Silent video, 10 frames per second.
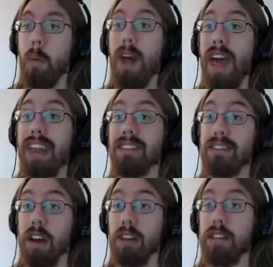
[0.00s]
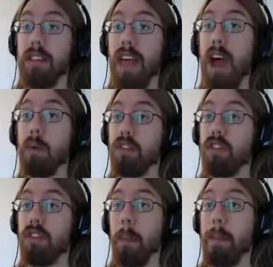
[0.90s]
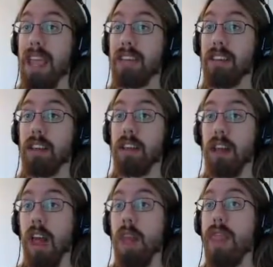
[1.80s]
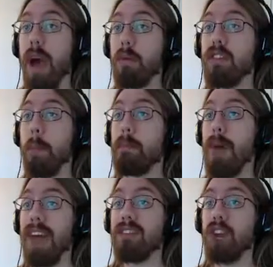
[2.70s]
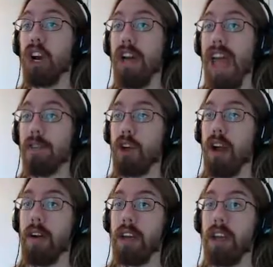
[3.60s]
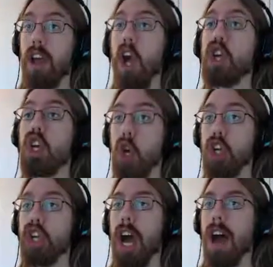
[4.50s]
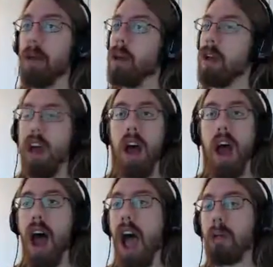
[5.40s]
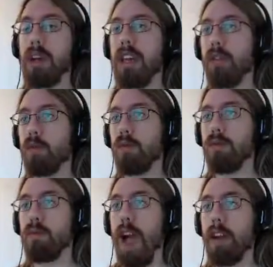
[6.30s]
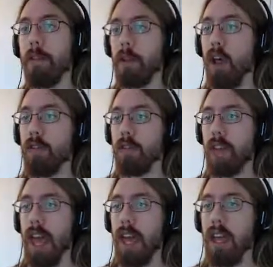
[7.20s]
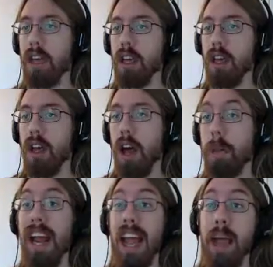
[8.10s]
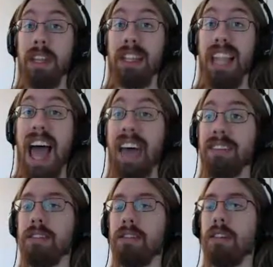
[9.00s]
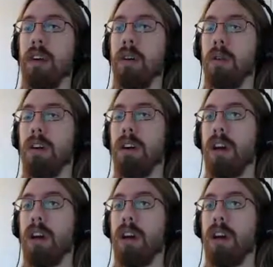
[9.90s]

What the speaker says: Wow, that sucked. That was just amazing. That was the best turn ever, Eric. Good job. I would give a round of applause for that. I mean, I am in last, so